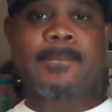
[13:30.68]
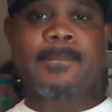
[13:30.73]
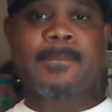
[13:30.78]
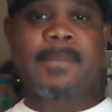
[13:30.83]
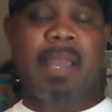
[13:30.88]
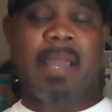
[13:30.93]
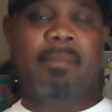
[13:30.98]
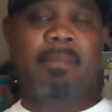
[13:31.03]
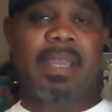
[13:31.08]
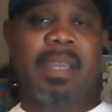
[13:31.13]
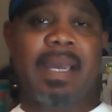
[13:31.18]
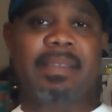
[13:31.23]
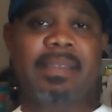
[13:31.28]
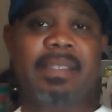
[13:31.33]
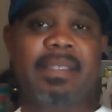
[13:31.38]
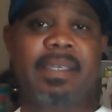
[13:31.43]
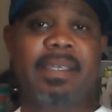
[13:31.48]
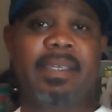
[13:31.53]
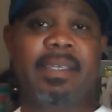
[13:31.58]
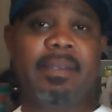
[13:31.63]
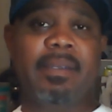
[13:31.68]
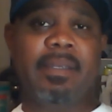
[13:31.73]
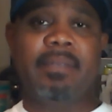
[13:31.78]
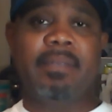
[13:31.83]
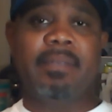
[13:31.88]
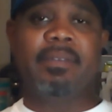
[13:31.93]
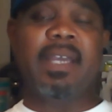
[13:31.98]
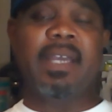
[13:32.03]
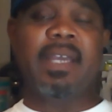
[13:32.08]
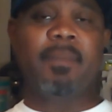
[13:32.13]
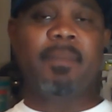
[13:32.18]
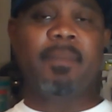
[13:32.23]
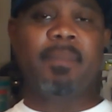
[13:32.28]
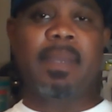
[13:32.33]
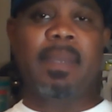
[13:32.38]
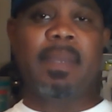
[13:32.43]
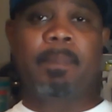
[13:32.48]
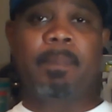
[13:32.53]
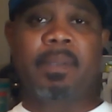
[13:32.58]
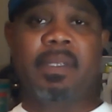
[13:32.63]
I mean, I think it'll definitely be
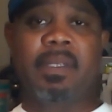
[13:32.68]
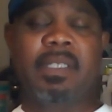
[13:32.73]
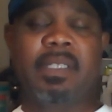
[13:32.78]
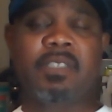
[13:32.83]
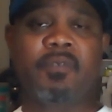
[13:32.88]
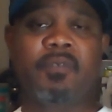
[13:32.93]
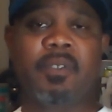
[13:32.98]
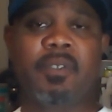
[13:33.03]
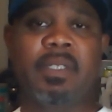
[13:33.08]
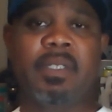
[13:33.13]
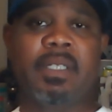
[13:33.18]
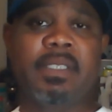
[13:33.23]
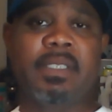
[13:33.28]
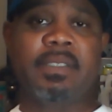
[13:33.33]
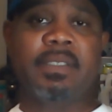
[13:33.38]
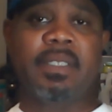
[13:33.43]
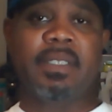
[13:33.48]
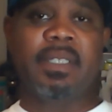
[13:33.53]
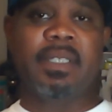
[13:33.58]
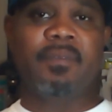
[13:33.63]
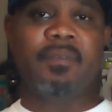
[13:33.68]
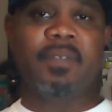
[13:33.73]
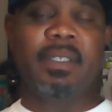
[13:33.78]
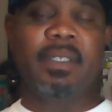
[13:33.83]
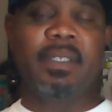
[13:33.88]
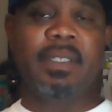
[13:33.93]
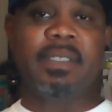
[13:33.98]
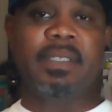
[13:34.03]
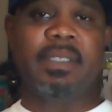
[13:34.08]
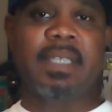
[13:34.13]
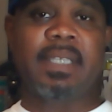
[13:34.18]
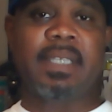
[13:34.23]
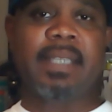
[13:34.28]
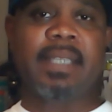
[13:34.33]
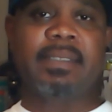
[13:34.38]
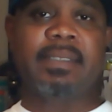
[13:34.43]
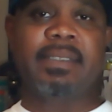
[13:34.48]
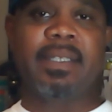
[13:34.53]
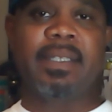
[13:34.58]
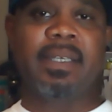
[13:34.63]
a plus for us if he can get his
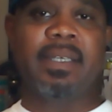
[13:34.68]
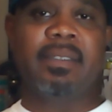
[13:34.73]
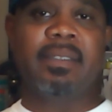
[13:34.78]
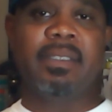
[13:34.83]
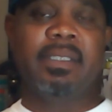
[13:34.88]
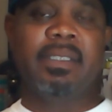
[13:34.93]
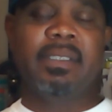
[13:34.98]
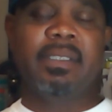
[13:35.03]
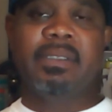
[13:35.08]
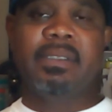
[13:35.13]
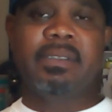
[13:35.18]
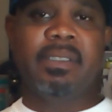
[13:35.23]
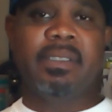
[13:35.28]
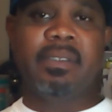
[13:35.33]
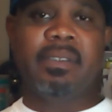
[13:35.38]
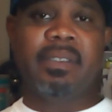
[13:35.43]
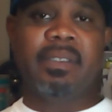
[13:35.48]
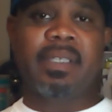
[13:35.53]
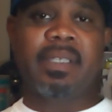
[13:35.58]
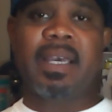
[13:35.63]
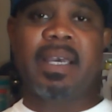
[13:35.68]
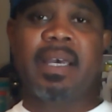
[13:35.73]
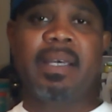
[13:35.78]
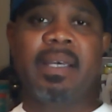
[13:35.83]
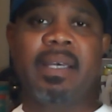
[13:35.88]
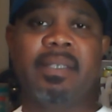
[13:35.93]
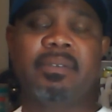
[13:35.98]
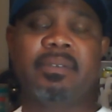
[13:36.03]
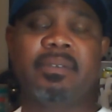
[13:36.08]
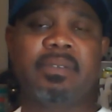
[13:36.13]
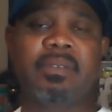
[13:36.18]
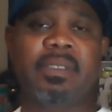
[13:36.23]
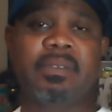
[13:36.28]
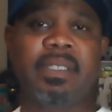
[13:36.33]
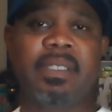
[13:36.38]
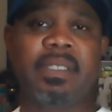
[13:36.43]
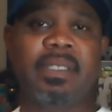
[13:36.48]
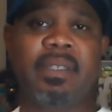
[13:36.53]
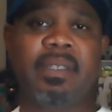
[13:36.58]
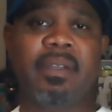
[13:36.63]
act together. The guy, I
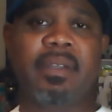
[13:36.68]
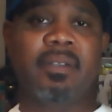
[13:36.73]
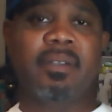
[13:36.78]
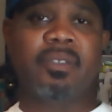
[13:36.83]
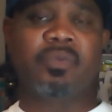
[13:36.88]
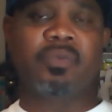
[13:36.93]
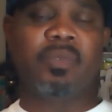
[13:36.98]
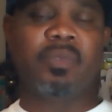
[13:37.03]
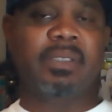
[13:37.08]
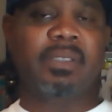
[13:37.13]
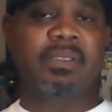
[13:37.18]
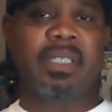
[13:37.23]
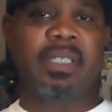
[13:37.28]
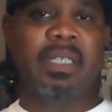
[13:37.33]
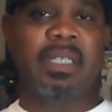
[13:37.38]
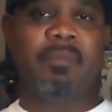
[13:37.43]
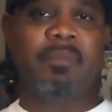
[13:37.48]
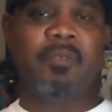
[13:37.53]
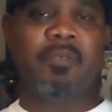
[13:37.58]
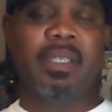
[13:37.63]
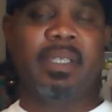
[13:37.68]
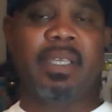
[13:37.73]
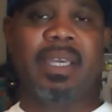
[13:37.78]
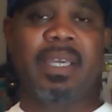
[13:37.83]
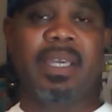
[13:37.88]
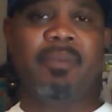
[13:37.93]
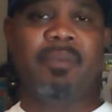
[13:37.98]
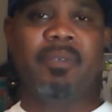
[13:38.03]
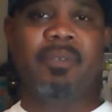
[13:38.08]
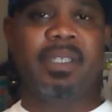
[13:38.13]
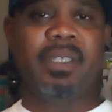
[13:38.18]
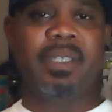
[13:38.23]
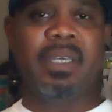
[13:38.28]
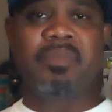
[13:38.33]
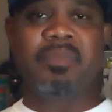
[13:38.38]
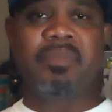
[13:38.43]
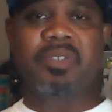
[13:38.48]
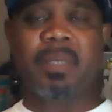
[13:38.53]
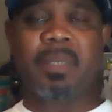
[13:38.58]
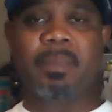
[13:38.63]
think he hurt us one game where he
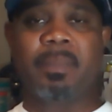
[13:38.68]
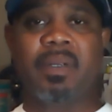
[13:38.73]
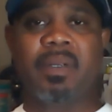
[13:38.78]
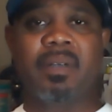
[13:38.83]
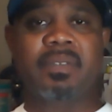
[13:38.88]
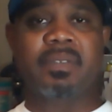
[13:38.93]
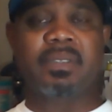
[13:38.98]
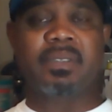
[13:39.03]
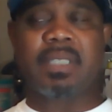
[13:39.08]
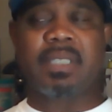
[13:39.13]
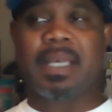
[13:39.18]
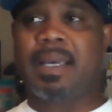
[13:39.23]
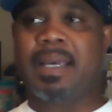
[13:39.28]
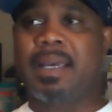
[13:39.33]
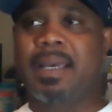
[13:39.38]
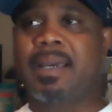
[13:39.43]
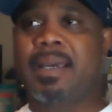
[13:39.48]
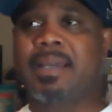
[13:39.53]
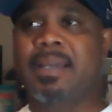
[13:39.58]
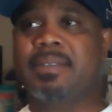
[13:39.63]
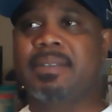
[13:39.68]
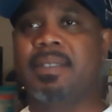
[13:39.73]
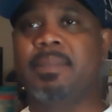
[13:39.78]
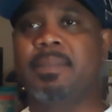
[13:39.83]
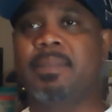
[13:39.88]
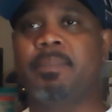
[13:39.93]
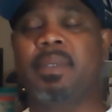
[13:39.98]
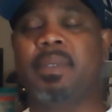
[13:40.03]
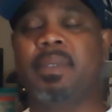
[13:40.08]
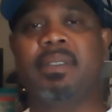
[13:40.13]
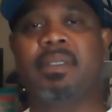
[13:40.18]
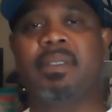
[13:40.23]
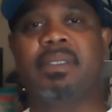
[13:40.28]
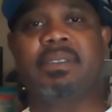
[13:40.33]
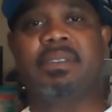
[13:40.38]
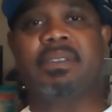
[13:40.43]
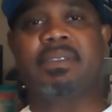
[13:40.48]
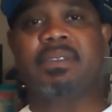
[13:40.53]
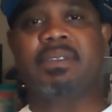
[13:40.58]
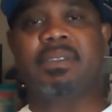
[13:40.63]
kept jumping off sides, getting penalties.